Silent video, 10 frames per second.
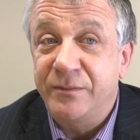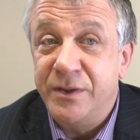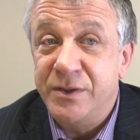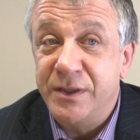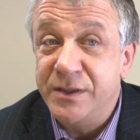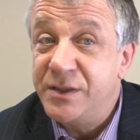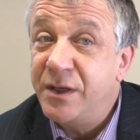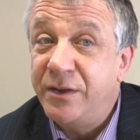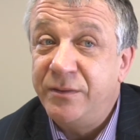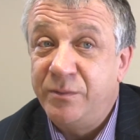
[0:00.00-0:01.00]
which in
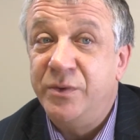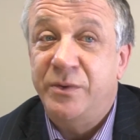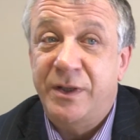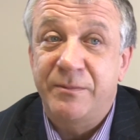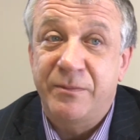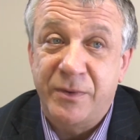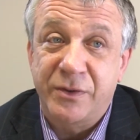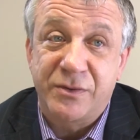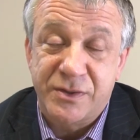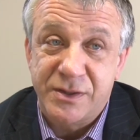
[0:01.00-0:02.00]
turn will come
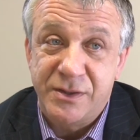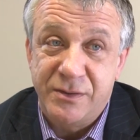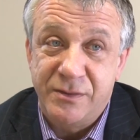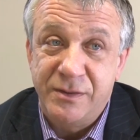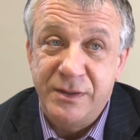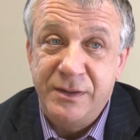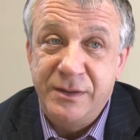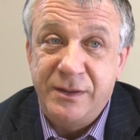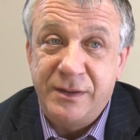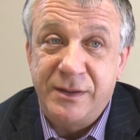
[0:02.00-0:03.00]
across to
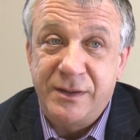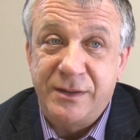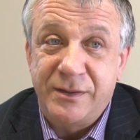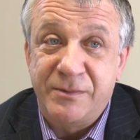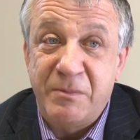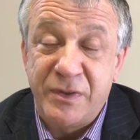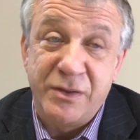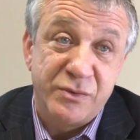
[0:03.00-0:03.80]
the